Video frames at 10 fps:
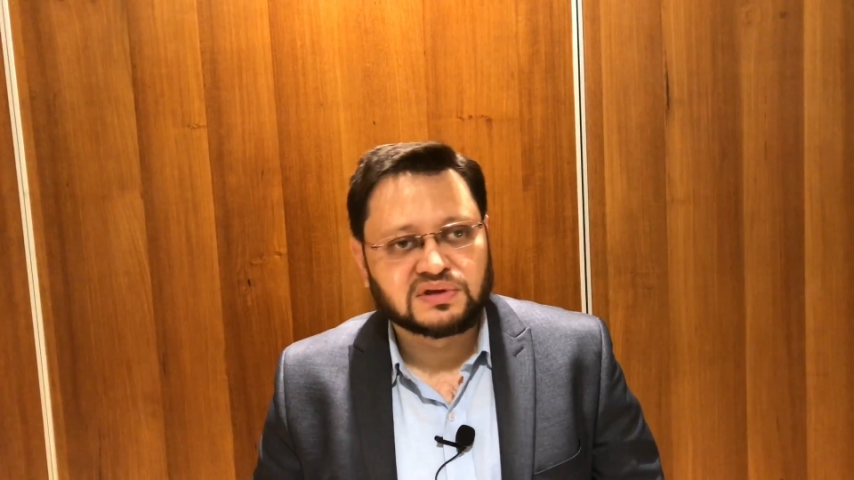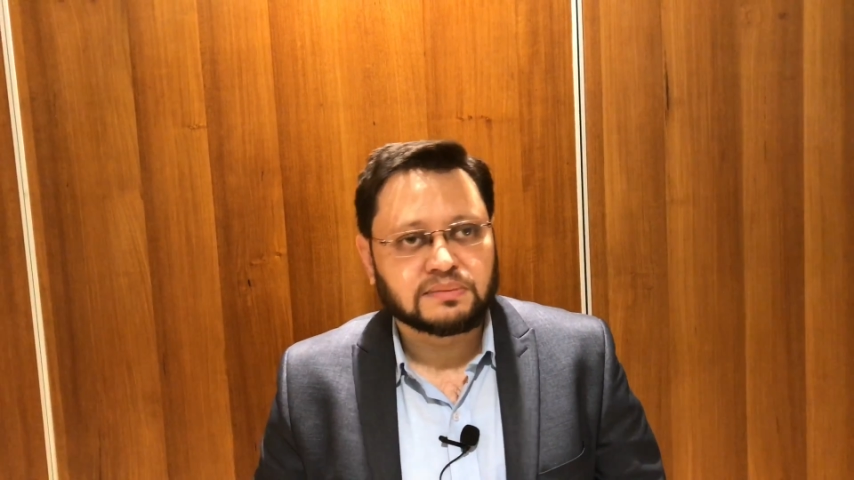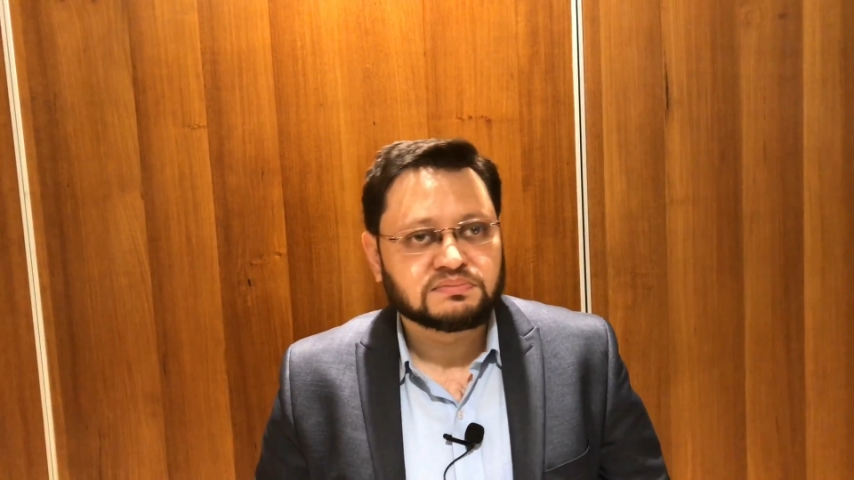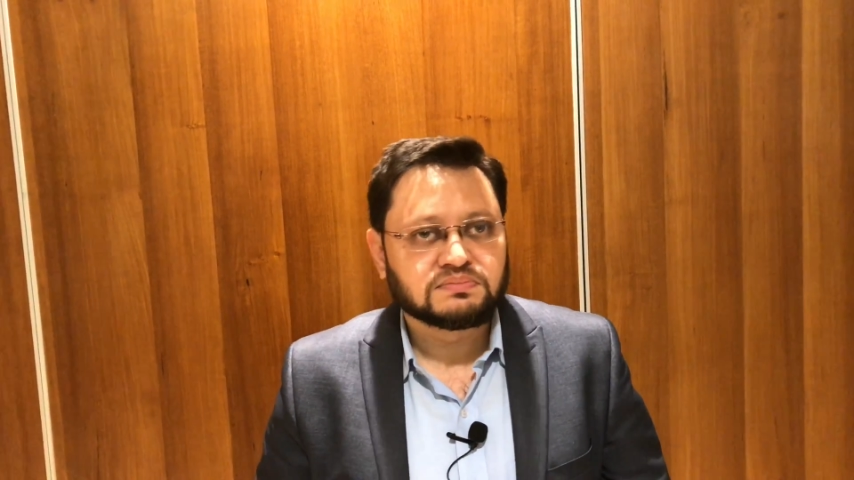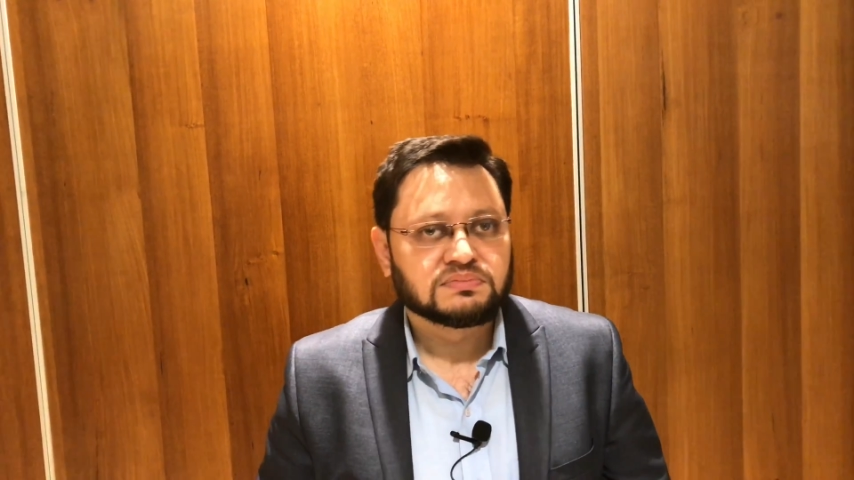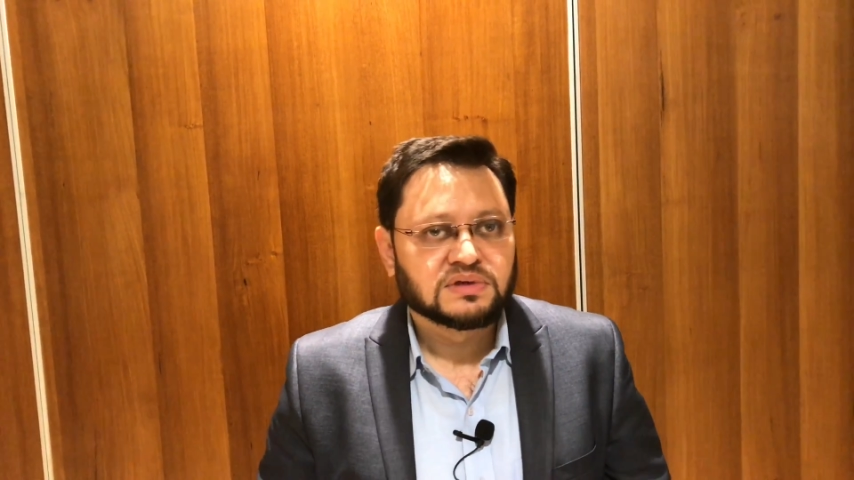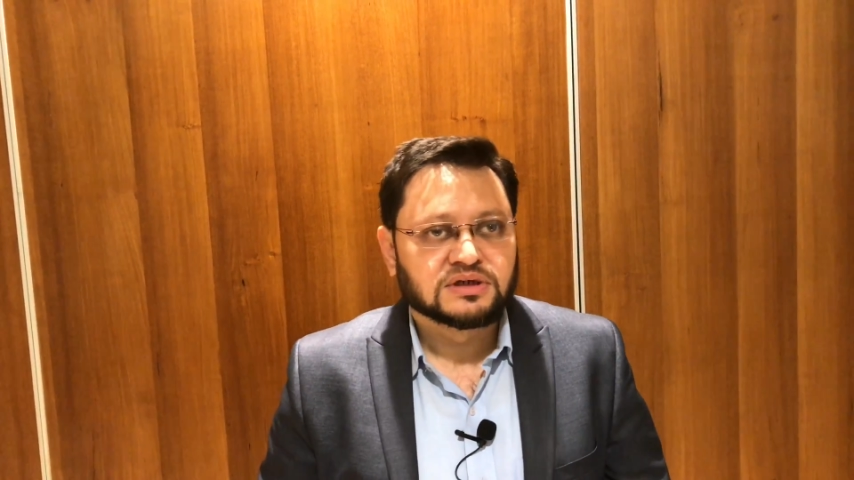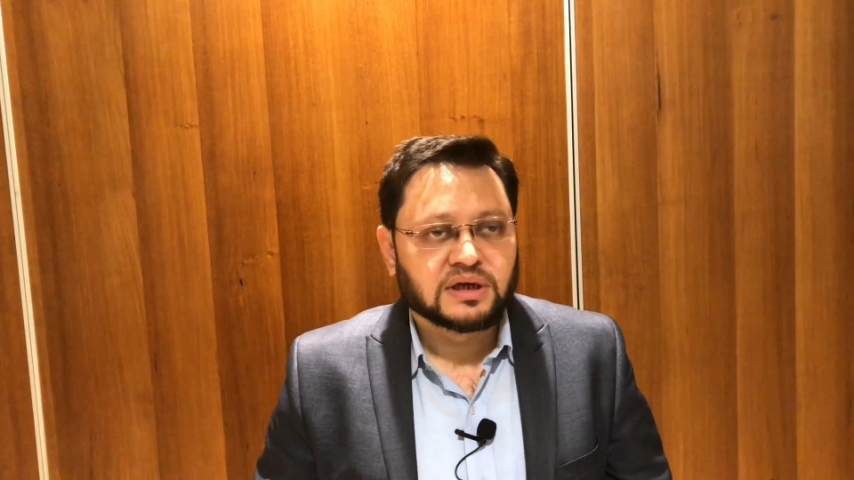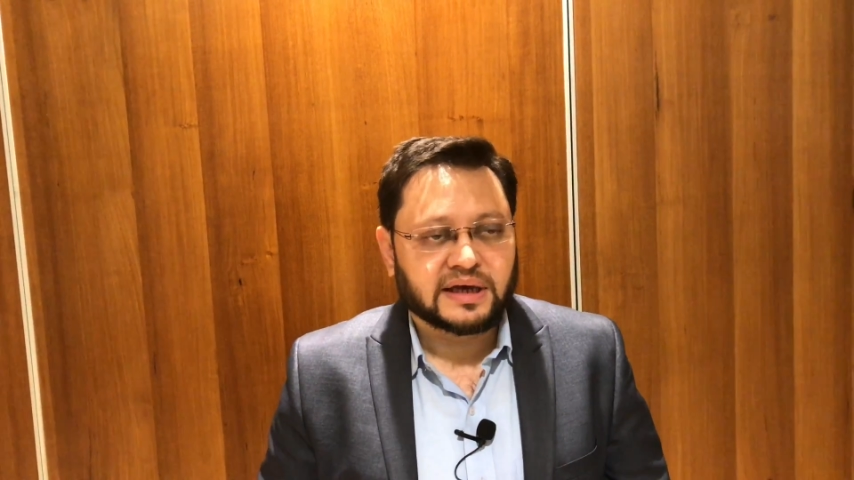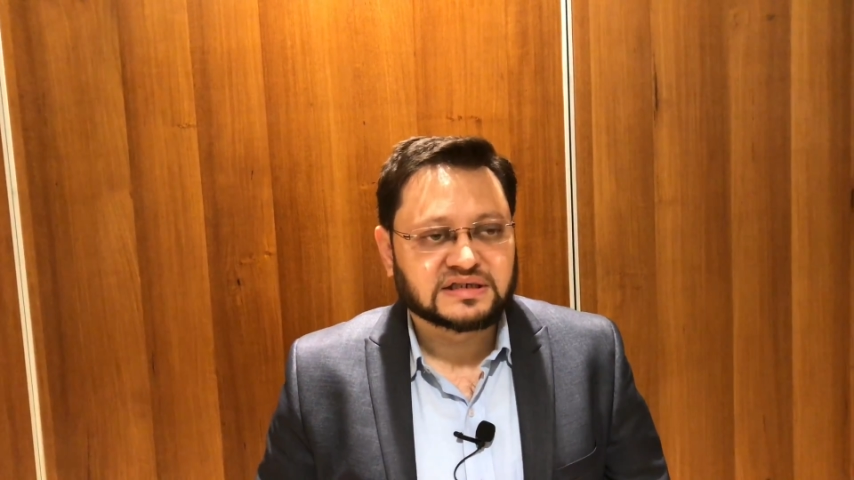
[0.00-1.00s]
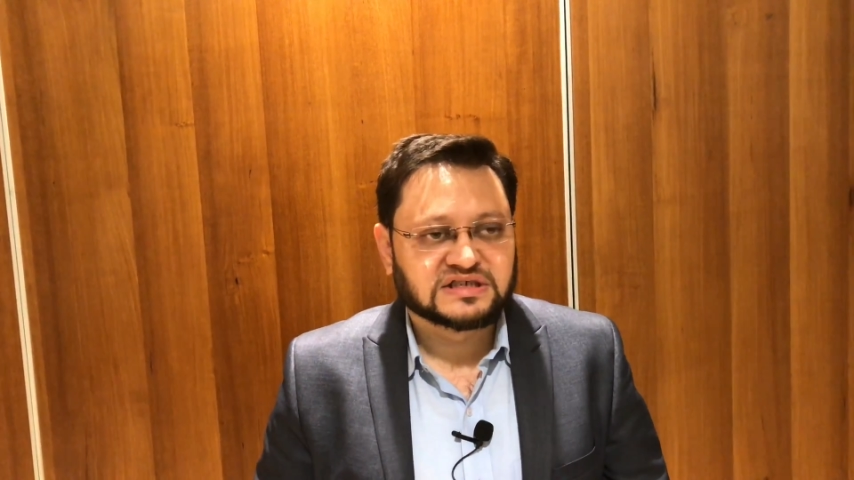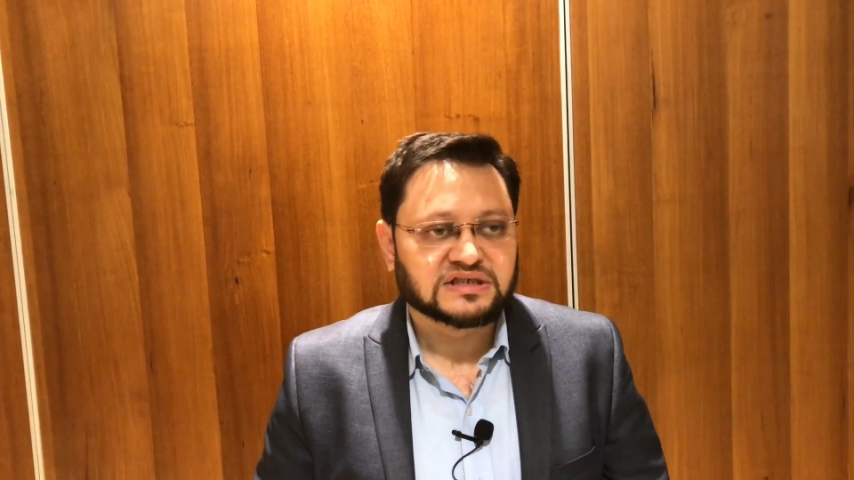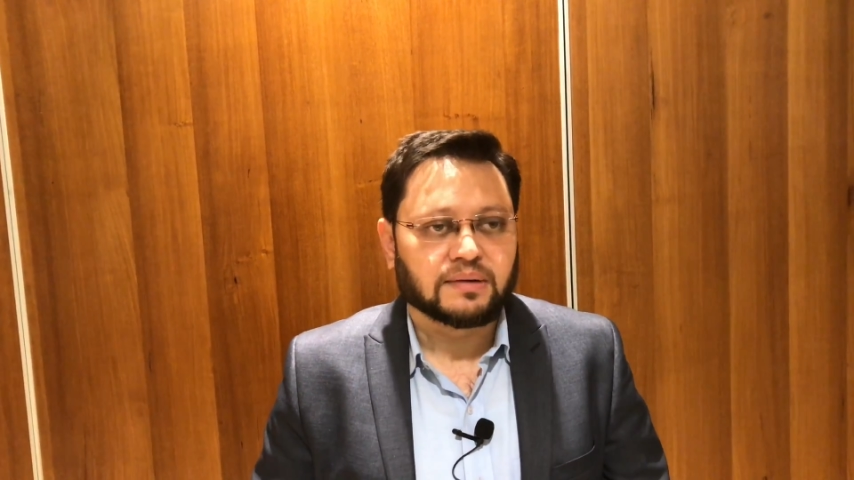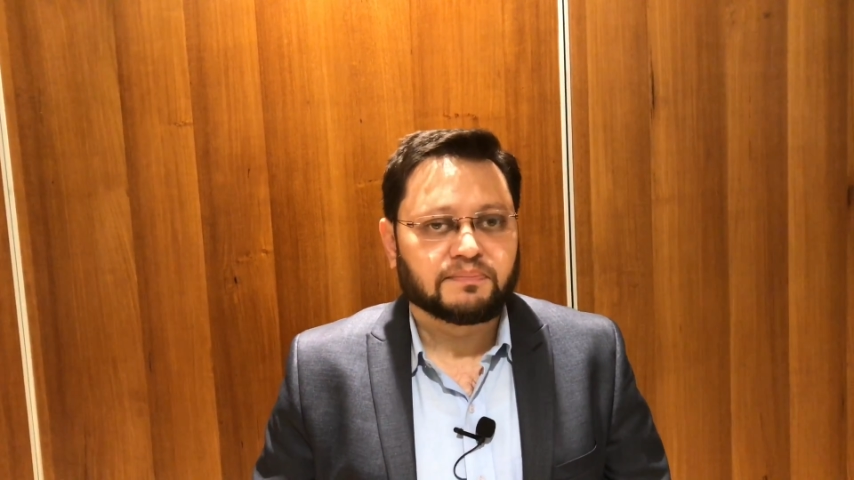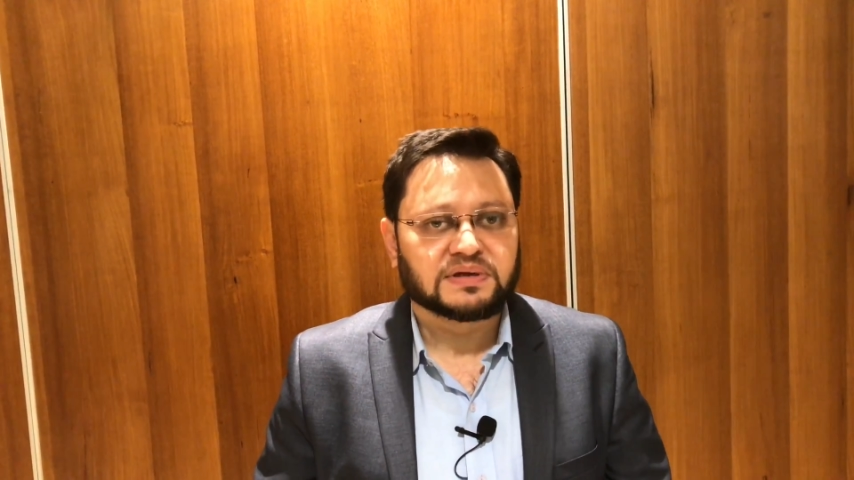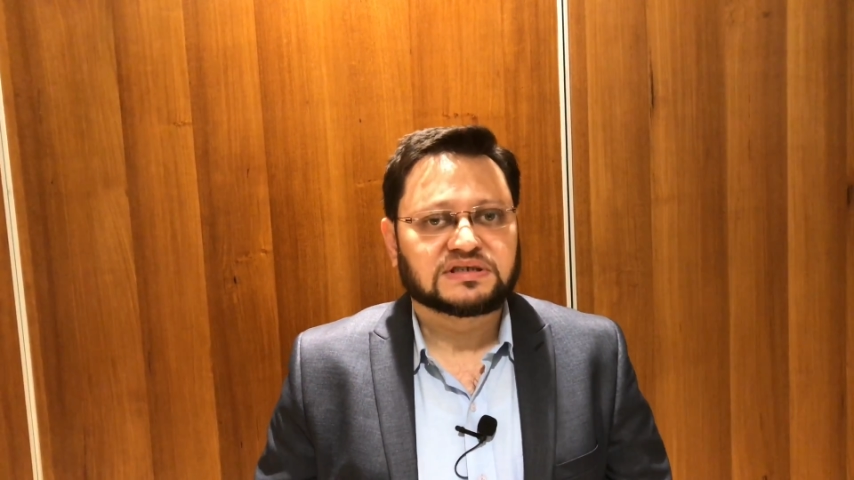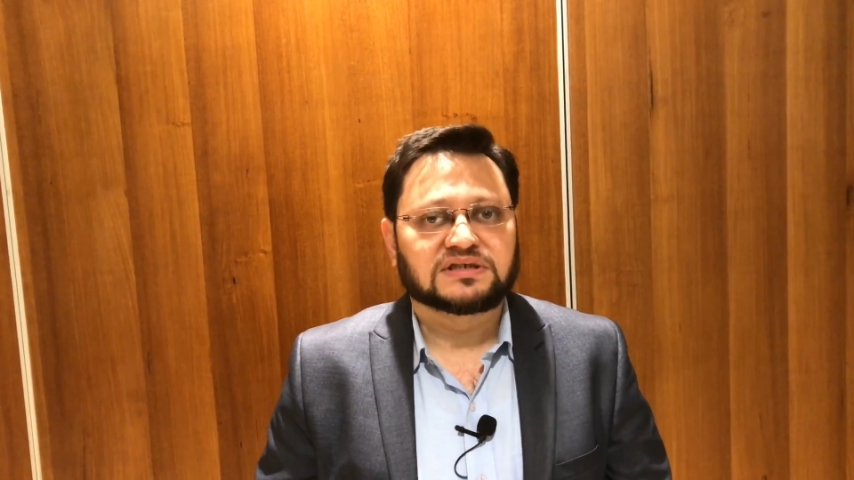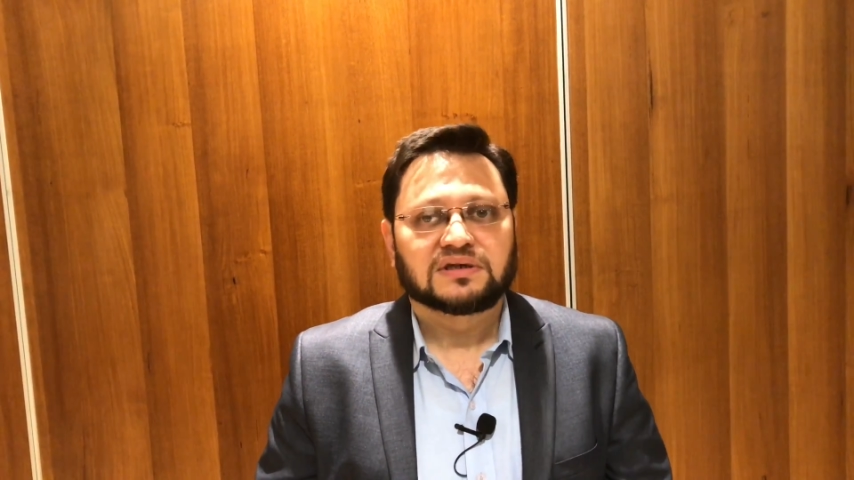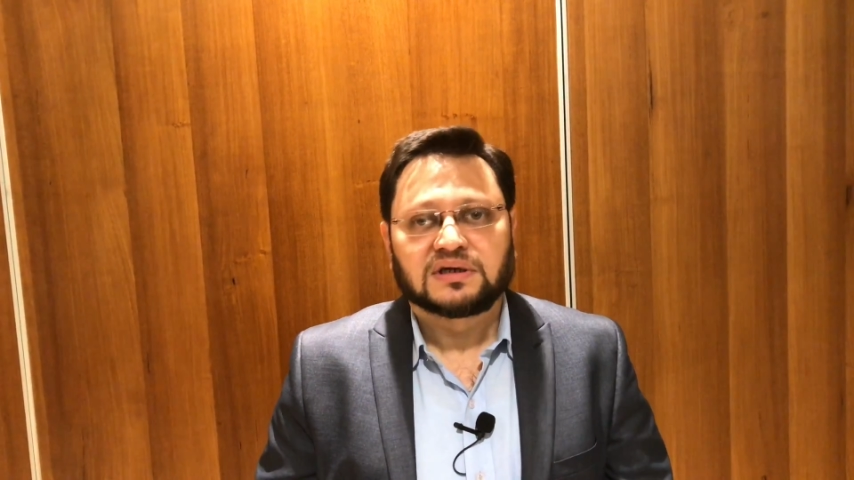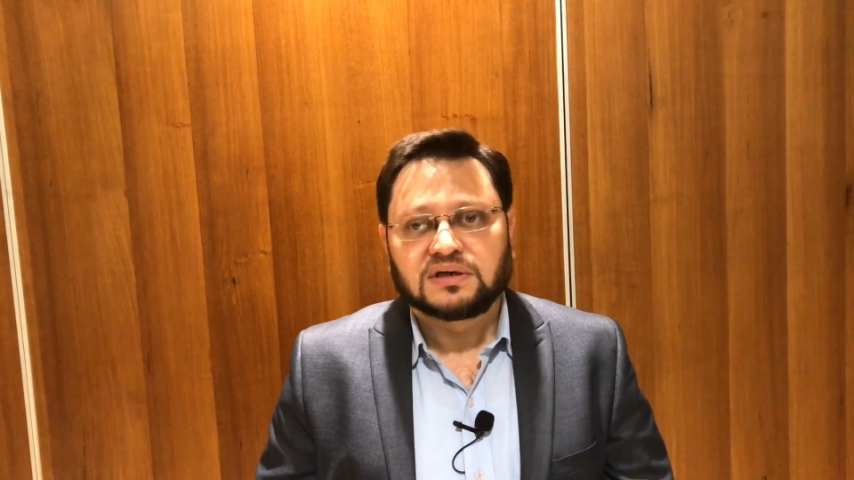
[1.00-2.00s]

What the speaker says: them examples